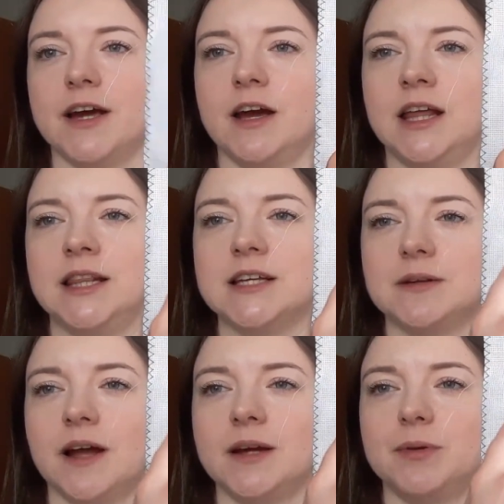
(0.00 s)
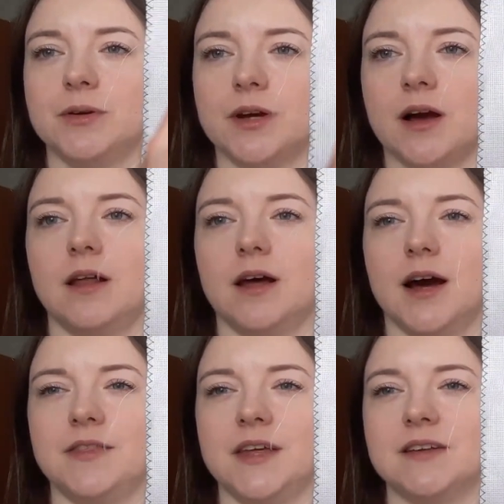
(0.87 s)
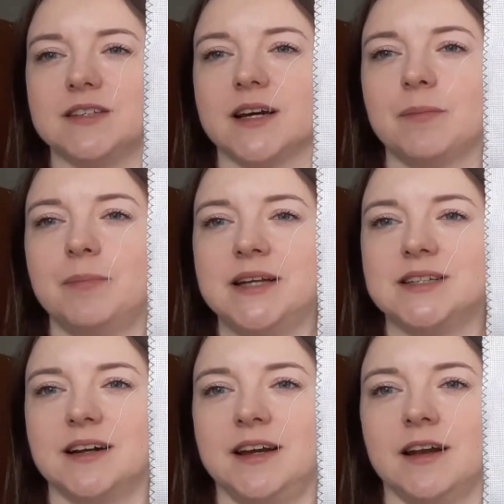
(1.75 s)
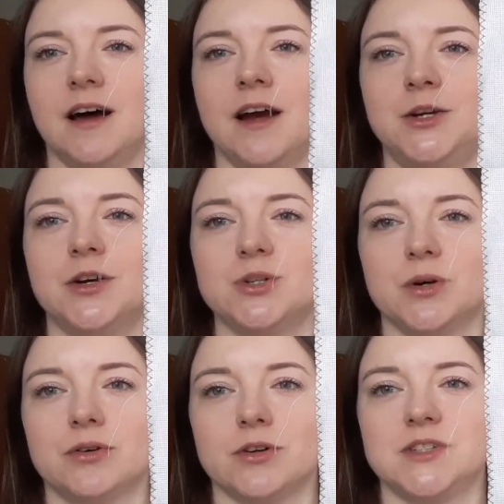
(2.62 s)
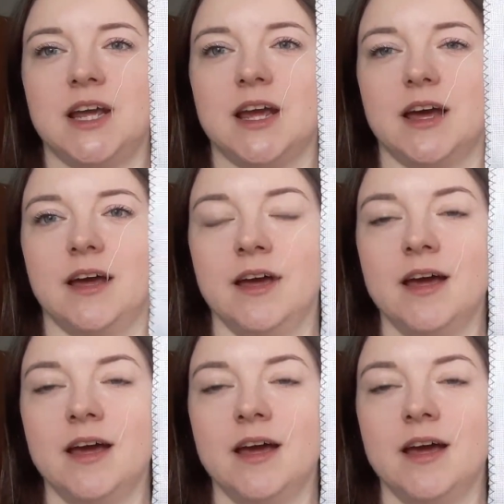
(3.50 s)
in this light blue colour, I think there's like basically a line you can do across here,